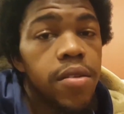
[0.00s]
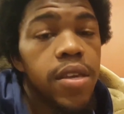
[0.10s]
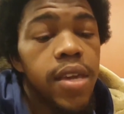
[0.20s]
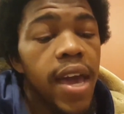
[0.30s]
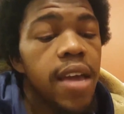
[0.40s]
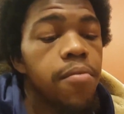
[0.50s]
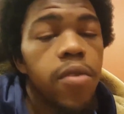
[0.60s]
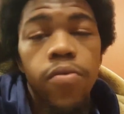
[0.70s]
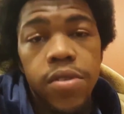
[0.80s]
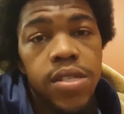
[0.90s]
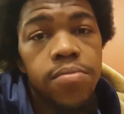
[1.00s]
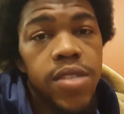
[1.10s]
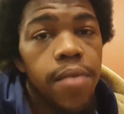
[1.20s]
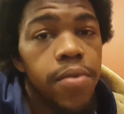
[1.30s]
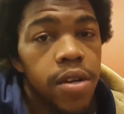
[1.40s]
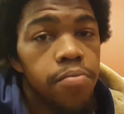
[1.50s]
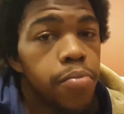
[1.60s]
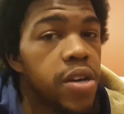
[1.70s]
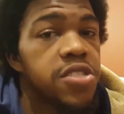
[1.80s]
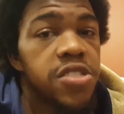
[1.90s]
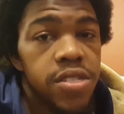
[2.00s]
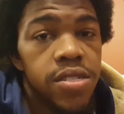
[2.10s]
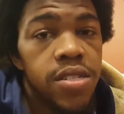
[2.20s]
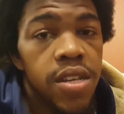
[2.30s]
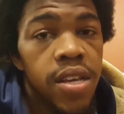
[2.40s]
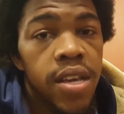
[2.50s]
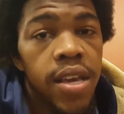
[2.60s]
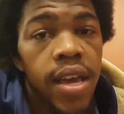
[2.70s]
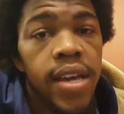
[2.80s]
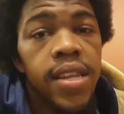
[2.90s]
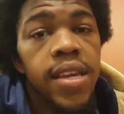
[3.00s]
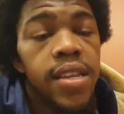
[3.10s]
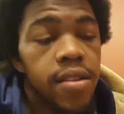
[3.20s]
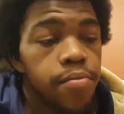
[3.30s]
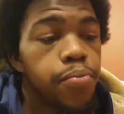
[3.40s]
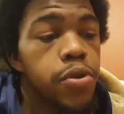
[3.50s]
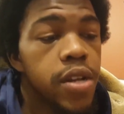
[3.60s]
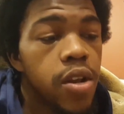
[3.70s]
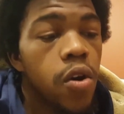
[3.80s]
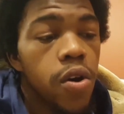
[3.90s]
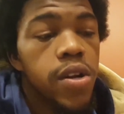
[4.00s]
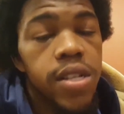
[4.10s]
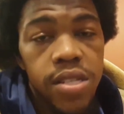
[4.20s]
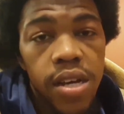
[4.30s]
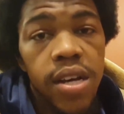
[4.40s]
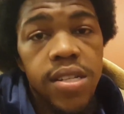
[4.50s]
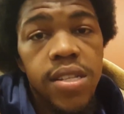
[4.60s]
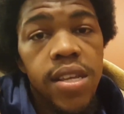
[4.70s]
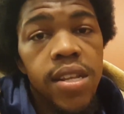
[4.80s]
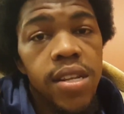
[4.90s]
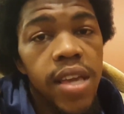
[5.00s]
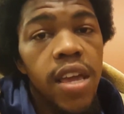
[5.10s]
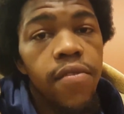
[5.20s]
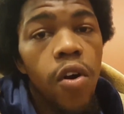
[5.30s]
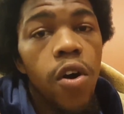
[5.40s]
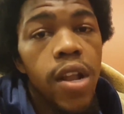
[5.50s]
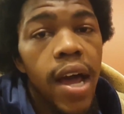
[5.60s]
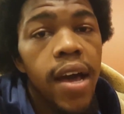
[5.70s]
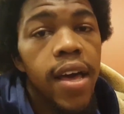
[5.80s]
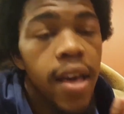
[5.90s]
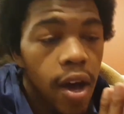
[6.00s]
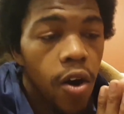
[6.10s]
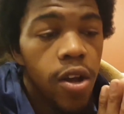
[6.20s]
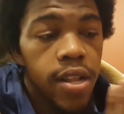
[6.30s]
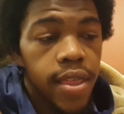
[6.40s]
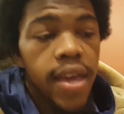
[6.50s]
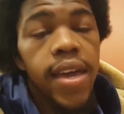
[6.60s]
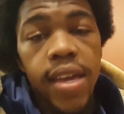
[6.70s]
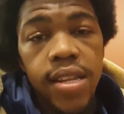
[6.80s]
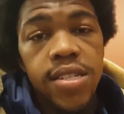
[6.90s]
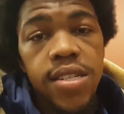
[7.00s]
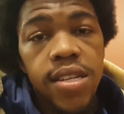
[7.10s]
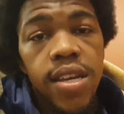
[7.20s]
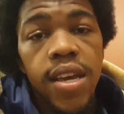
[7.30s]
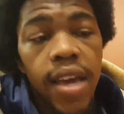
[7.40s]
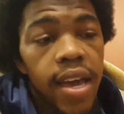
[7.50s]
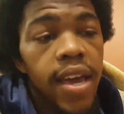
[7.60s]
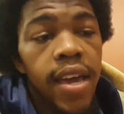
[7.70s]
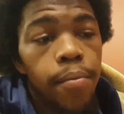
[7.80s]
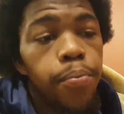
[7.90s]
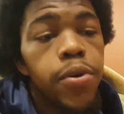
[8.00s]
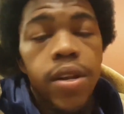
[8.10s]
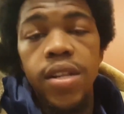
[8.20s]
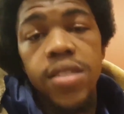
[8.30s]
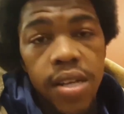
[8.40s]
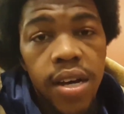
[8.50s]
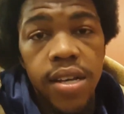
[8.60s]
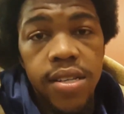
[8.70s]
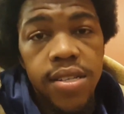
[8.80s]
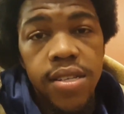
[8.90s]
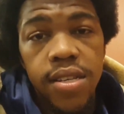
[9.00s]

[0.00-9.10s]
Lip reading: came up with some type of combustion, and they done put it all into us. They done gave all of their energy and put it into us.